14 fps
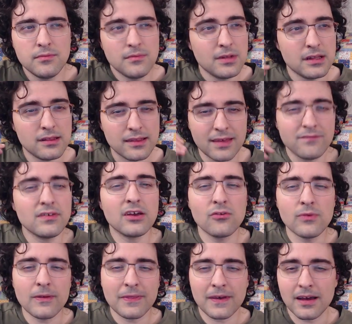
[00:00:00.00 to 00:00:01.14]
living
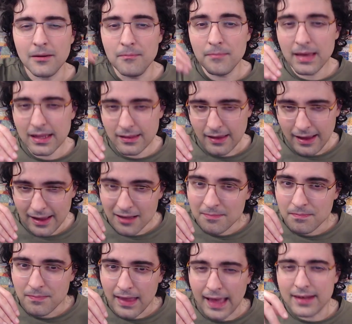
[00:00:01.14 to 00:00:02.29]
with Camilla
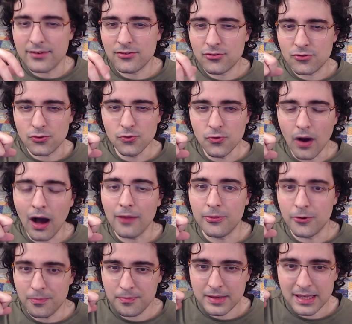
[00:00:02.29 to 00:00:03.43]
and two
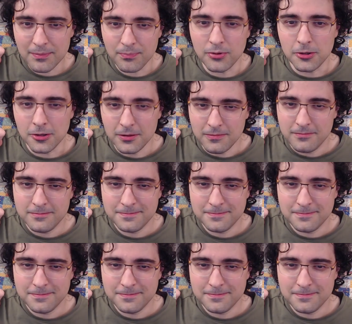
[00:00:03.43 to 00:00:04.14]
other people.